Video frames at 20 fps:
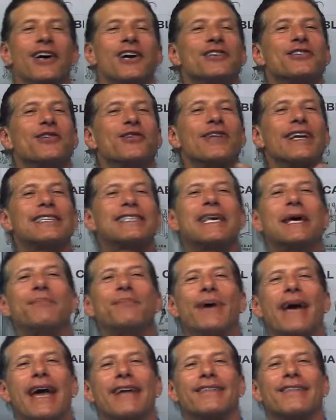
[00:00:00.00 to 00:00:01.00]
So let's
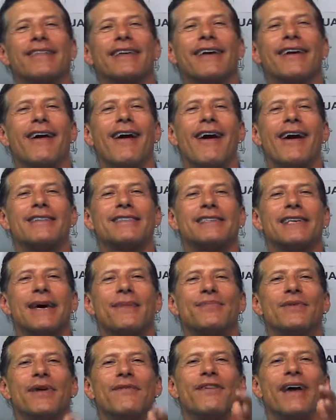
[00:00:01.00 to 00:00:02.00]
get back to the
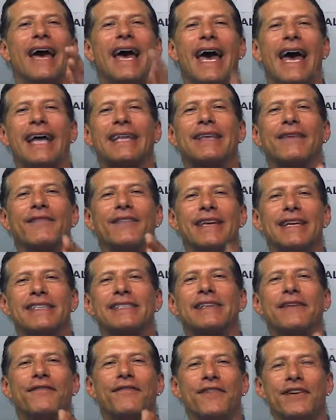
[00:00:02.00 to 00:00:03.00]
concept of active
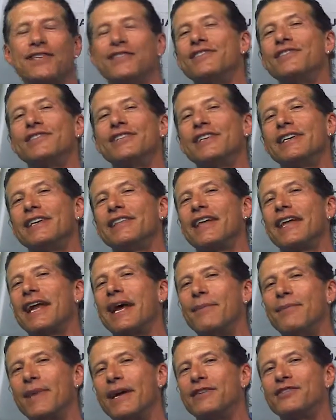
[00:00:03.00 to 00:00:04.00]
insufficiency that
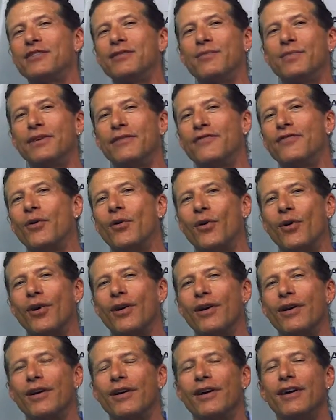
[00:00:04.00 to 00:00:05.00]
I mentioned
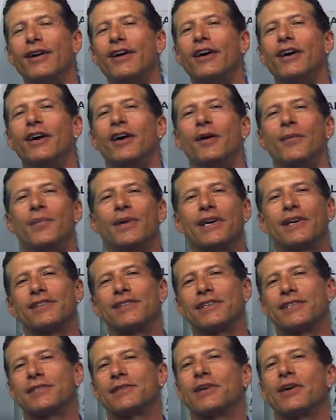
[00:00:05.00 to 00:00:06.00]
before,
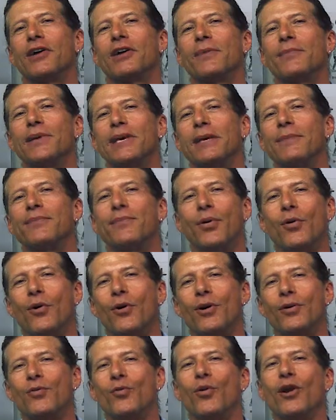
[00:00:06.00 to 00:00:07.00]
because it's going to be
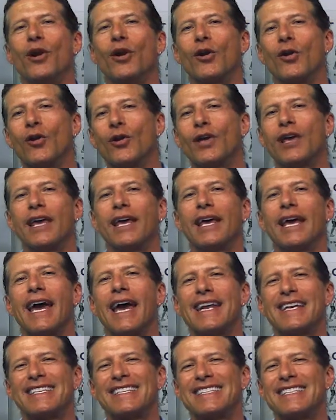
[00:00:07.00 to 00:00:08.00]
important when looking
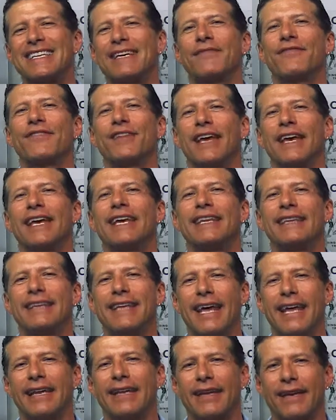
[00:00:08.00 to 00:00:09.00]
at a stiff-legged
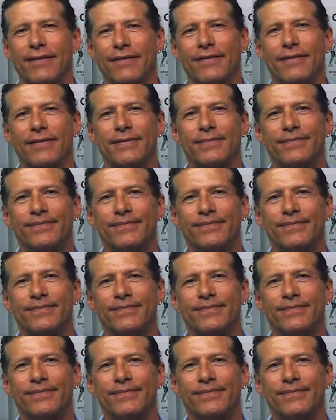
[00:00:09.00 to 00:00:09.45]
deadlift.